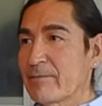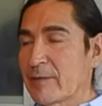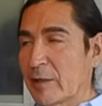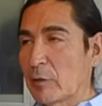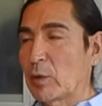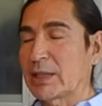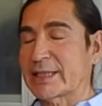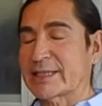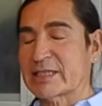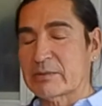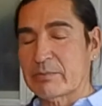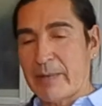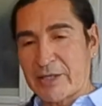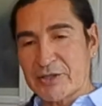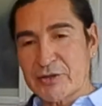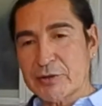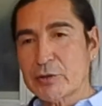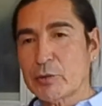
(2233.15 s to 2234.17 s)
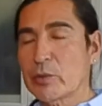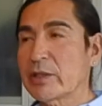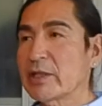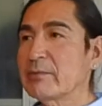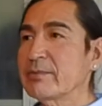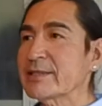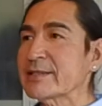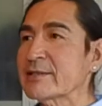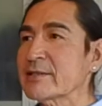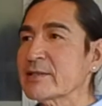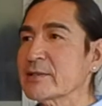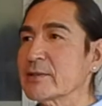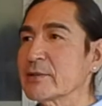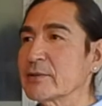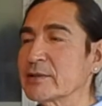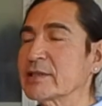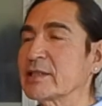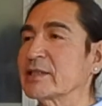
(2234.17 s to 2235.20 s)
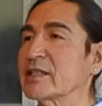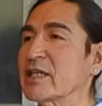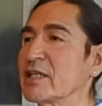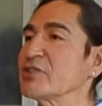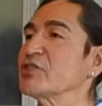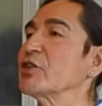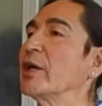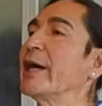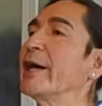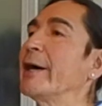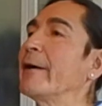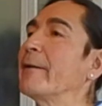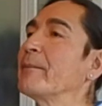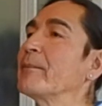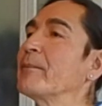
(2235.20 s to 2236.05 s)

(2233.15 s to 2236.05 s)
They will expect you to wear a business suit and cut your hair.